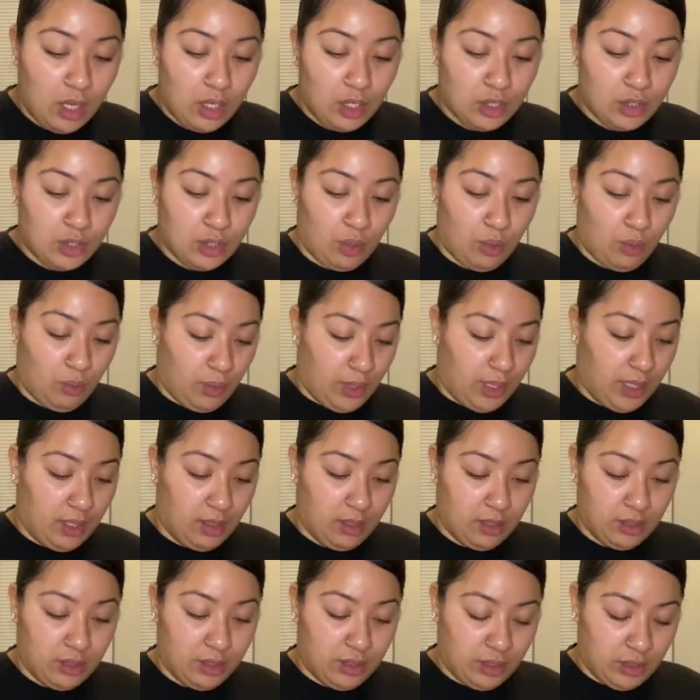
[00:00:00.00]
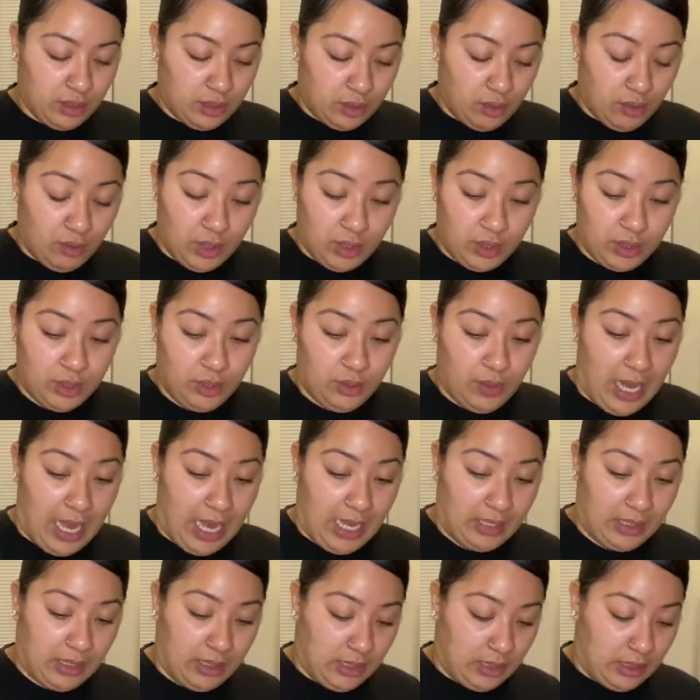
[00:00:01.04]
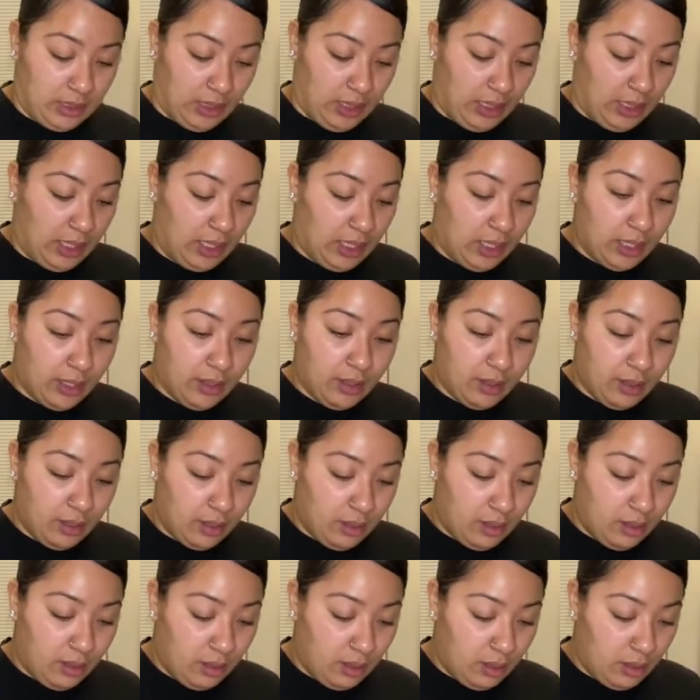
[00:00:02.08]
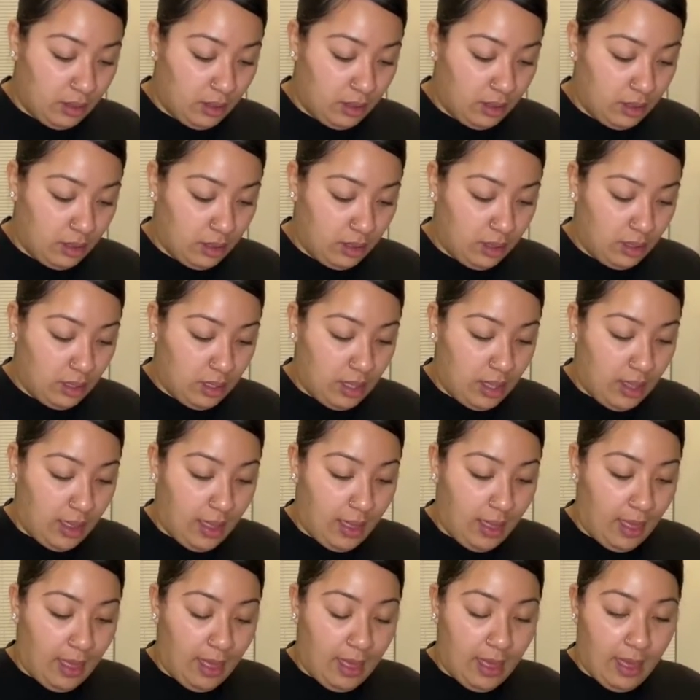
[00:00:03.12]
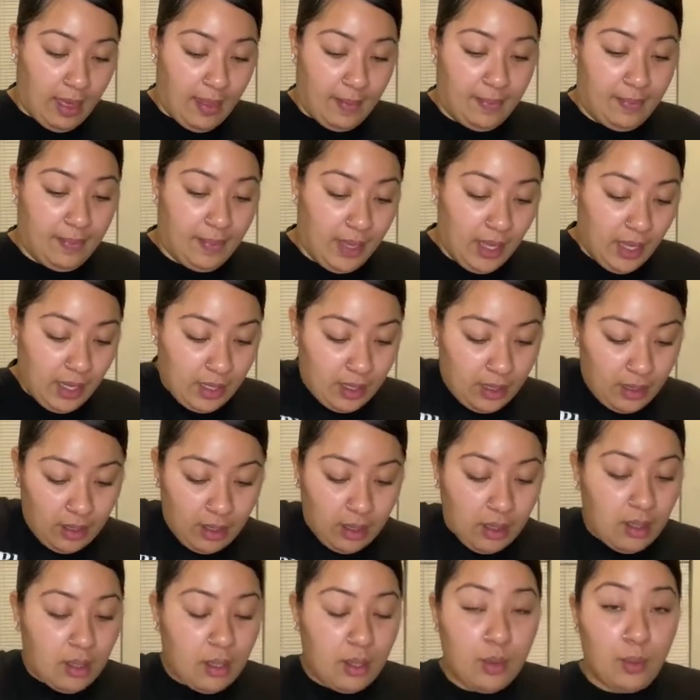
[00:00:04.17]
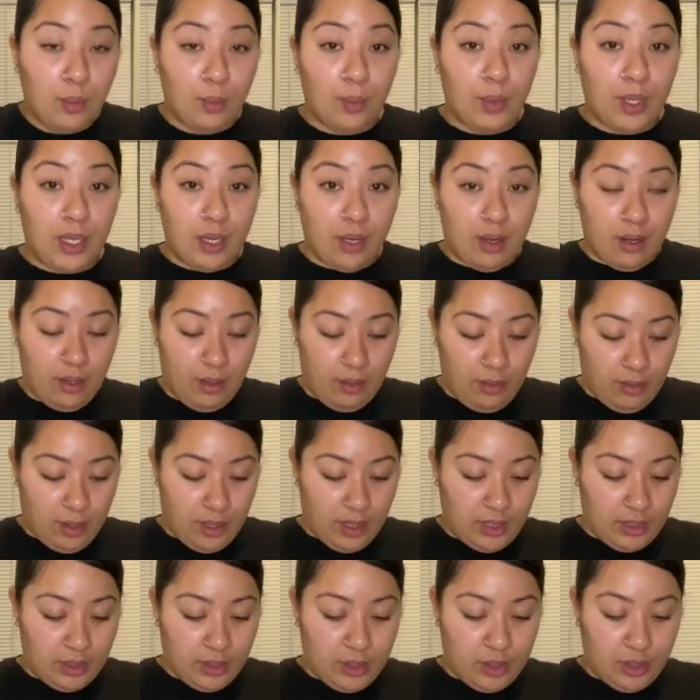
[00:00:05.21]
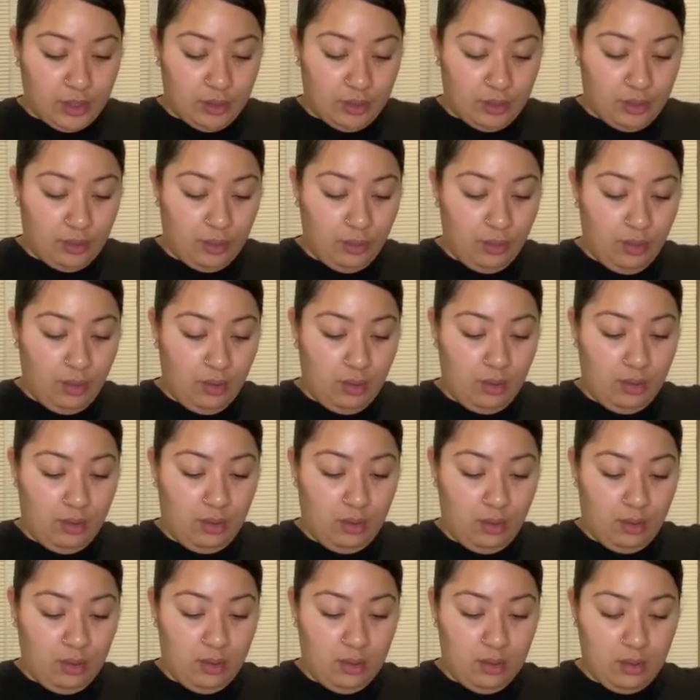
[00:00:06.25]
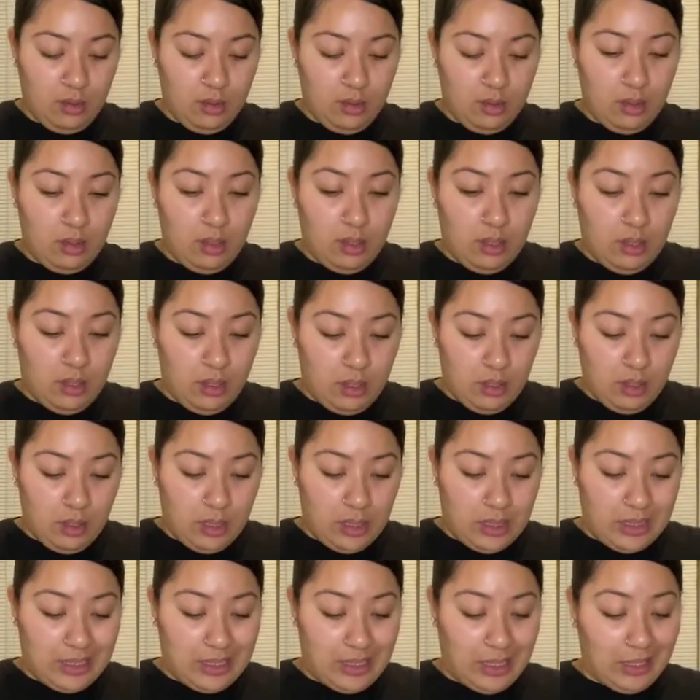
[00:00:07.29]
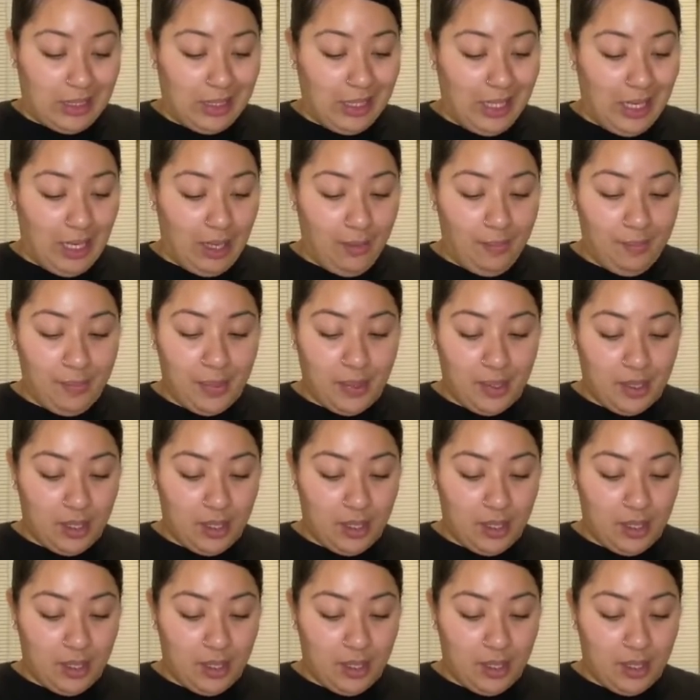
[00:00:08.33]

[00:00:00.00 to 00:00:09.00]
So we are just going to add these in here. And then we are going to seal it up.